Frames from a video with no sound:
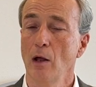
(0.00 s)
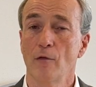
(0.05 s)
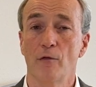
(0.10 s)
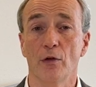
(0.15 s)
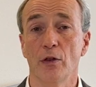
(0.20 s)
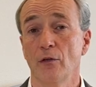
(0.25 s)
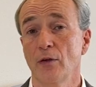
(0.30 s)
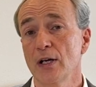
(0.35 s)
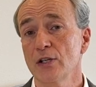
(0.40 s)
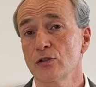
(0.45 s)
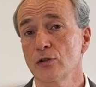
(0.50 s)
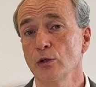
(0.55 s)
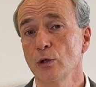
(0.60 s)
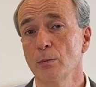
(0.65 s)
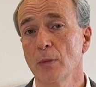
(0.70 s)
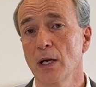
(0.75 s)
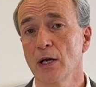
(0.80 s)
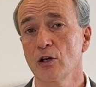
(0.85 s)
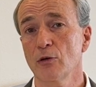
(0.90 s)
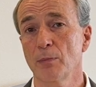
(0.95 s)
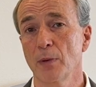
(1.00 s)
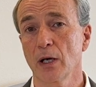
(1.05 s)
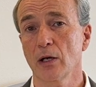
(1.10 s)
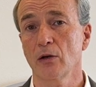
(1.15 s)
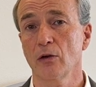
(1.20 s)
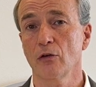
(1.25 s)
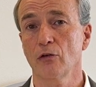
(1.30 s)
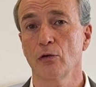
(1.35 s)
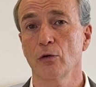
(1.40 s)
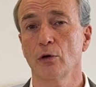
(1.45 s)
For the rest, you may
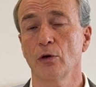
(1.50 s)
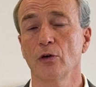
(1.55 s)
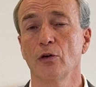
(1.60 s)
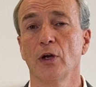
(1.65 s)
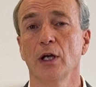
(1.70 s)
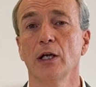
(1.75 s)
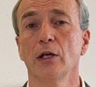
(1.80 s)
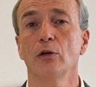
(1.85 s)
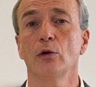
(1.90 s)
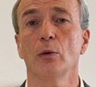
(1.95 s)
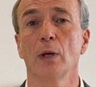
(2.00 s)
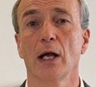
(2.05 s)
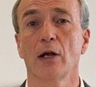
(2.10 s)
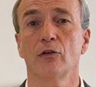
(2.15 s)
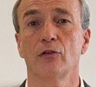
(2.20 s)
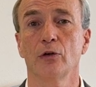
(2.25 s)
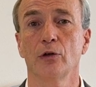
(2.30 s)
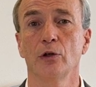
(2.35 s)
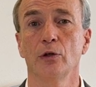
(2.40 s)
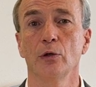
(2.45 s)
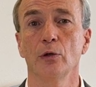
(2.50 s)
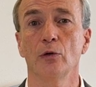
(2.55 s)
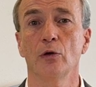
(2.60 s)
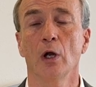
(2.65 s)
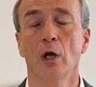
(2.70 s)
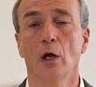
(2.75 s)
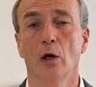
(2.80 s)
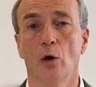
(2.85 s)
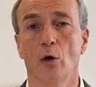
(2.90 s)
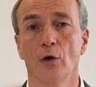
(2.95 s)
expect us to continue to execute
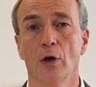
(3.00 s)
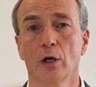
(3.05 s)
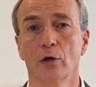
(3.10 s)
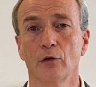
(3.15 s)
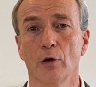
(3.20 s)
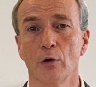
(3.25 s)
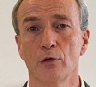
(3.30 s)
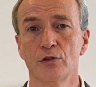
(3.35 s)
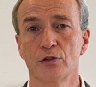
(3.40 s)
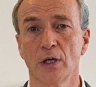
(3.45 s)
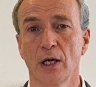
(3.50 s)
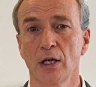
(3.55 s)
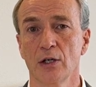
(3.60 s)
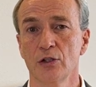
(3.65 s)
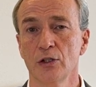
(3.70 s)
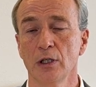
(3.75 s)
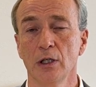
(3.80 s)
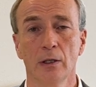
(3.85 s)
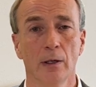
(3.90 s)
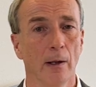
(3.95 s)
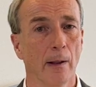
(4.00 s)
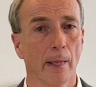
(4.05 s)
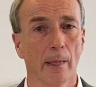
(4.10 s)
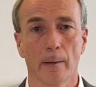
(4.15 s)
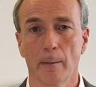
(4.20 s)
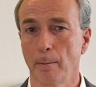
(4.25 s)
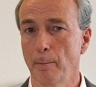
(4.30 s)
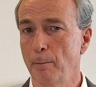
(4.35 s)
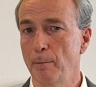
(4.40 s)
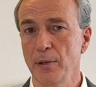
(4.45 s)
on our growth strategy,
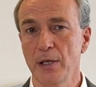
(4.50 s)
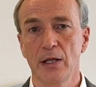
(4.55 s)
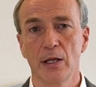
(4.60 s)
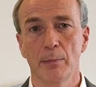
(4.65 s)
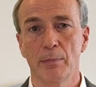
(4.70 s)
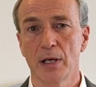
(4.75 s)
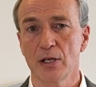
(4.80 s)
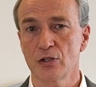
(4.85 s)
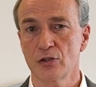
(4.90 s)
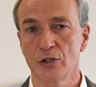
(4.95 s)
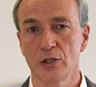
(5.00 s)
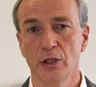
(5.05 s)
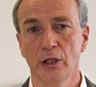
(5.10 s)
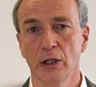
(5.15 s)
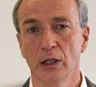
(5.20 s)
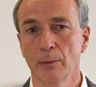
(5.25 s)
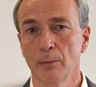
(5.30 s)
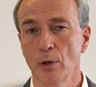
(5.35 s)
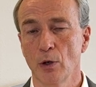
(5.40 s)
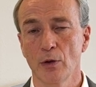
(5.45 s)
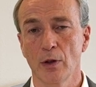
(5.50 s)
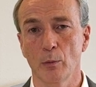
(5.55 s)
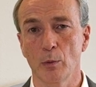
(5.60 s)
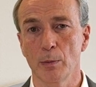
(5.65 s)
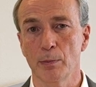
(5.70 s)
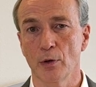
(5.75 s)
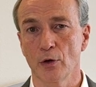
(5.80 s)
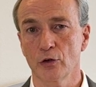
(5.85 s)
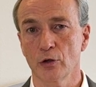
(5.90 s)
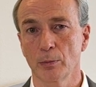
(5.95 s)
be the best CDMO that we
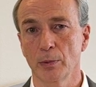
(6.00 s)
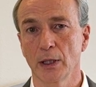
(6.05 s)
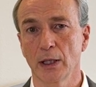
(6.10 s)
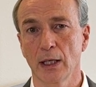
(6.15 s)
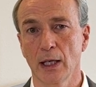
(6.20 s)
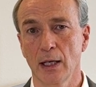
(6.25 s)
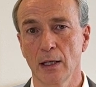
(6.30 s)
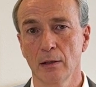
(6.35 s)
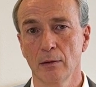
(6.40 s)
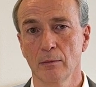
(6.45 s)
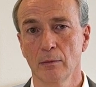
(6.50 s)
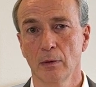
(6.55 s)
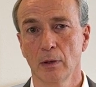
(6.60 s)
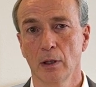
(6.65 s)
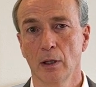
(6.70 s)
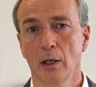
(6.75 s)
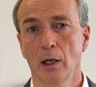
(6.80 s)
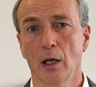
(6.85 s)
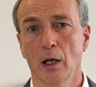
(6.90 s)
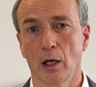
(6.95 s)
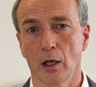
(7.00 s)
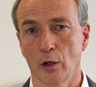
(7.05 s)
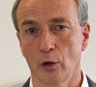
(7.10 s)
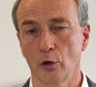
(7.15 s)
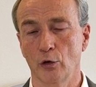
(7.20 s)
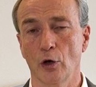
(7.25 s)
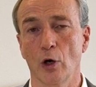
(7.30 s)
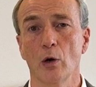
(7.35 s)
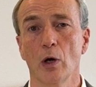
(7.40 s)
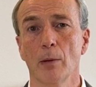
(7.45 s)
possibly can,
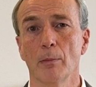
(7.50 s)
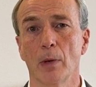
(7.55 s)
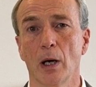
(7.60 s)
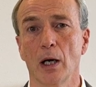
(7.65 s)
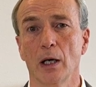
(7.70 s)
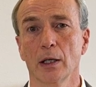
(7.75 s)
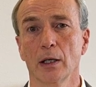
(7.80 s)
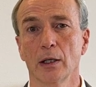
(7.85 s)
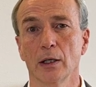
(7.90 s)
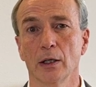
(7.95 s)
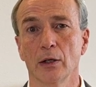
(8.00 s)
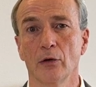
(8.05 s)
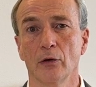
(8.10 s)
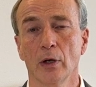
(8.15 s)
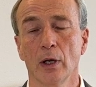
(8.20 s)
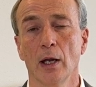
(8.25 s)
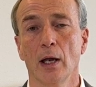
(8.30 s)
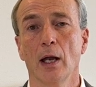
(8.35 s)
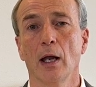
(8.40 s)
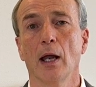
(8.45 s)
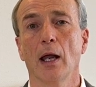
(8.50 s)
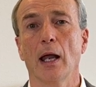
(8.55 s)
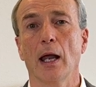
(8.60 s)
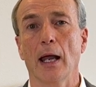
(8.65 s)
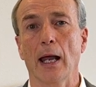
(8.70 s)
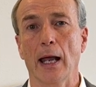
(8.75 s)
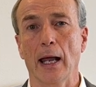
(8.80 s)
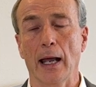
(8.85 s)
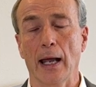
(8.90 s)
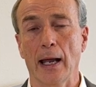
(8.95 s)
grow our market,
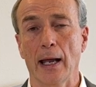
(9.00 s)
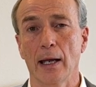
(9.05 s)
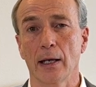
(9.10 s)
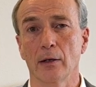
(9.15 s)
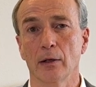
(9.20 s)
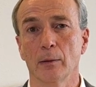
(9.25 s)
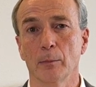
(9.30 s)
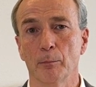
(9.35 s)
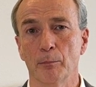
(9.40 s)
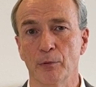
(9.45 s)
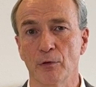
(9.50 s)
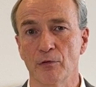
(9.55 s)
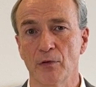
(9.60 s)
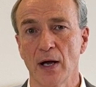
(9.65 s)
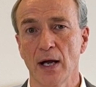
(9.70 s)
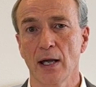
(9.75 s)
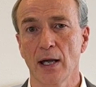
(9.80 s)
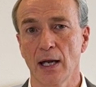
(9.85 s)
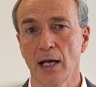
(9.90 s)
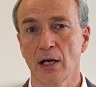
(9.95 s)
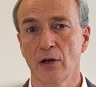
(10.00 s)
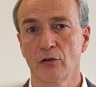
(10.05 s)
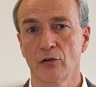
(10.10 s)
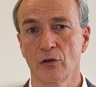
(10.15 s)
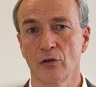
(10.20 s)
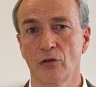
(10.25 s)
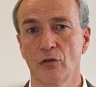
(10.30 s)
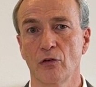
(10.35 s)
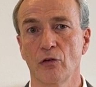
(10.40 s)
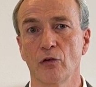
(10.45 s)
and provide
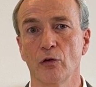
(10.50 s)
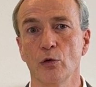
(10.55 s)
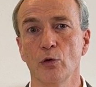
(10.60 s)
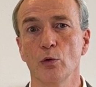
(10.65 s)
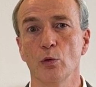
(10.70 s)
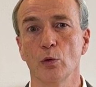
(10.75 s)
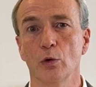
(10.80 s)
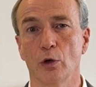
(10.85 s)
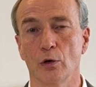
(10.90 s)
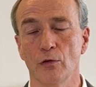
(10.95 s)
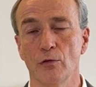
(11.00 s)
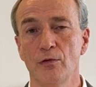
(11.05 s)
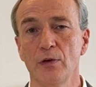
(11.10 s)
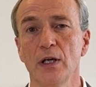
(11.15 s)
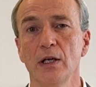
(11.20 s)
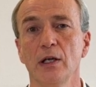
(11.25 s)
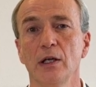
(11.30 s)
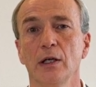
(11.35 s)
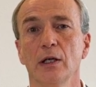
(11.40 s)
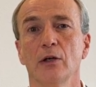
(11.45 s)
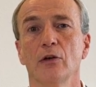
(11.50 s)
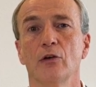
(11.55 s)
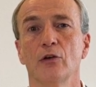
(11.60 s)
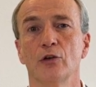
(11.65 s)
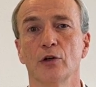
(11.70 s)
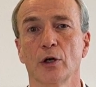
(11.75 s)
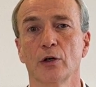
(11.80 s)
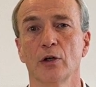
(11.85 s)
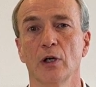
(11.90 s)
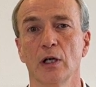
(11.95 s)
access to convenient
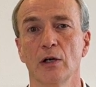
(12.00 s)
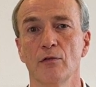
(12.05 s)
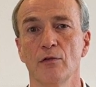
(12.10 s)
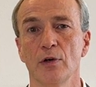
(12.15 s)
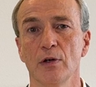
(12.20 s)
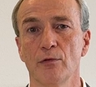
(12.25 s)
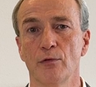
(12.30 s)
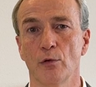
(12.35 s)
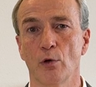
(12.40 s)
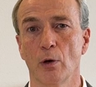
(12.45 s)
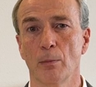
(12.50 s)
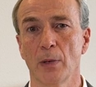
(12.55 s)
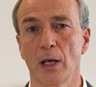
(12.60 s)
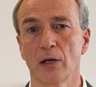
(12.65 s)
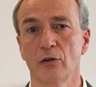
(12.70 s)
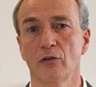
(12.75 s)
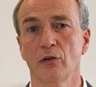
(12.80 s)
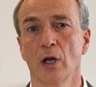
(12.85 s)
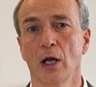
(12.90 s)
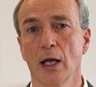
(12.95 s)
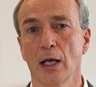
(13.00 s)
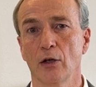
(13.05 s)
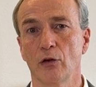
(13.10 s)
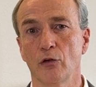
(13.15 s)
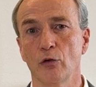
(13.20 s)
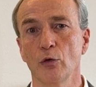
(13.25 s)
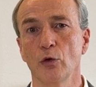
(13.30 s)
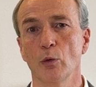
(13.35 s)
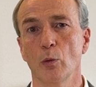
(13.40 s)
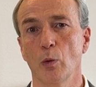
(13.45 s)
drug delivery formats
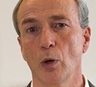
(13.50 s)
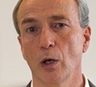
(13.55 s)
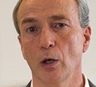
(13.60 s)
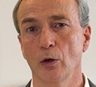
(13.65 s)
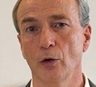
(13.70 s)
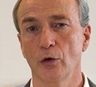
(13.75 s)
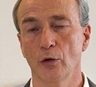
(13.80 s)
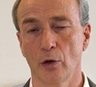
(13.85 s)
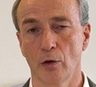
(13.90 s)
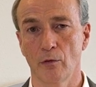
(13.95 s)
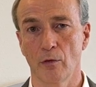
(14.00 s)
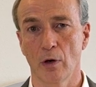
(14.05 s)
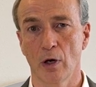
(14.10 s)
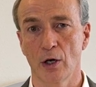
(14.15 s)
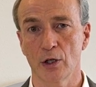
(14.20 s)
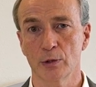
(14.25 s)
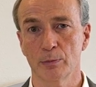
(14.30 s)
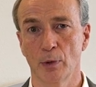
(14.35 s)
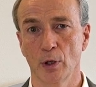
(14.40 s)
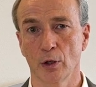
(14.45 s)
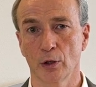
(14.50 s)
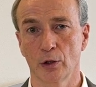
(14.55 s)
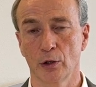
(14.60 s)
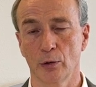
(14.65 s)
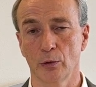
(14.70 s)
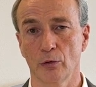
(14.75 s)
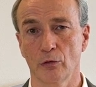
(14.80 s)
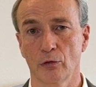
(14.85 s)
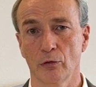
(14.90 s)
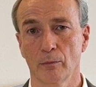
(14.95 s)
to the world of large
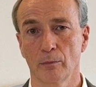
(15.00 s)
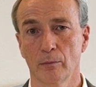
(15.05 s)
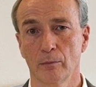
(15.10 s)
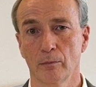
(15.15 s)
molecules.